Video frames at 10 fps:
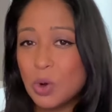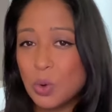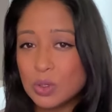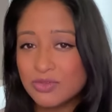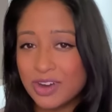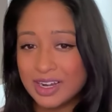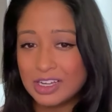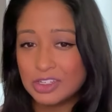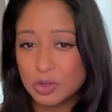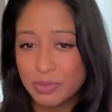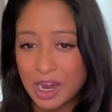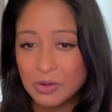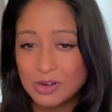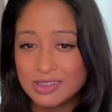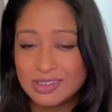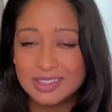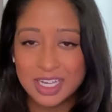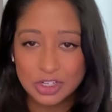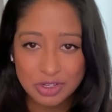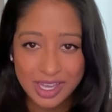old financial powers
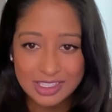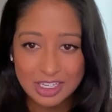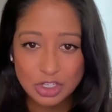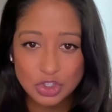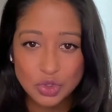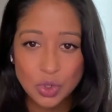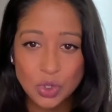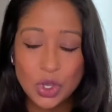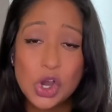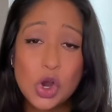centralizing control